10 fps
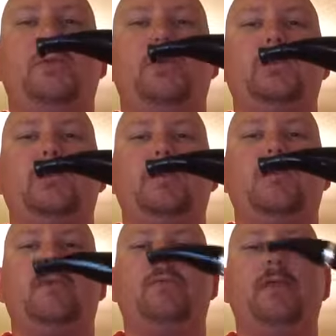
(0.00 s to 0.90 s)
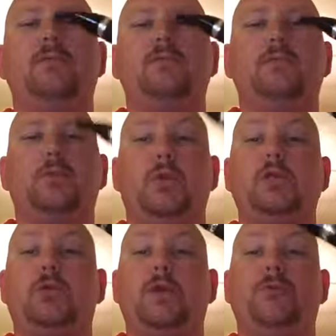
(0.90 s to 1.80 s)
320 Mafia.
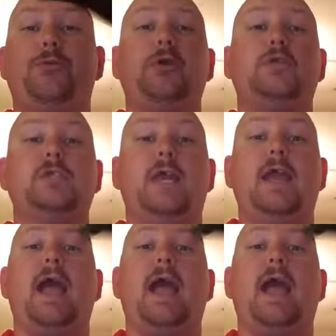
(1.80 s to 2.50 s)
320 Thursday.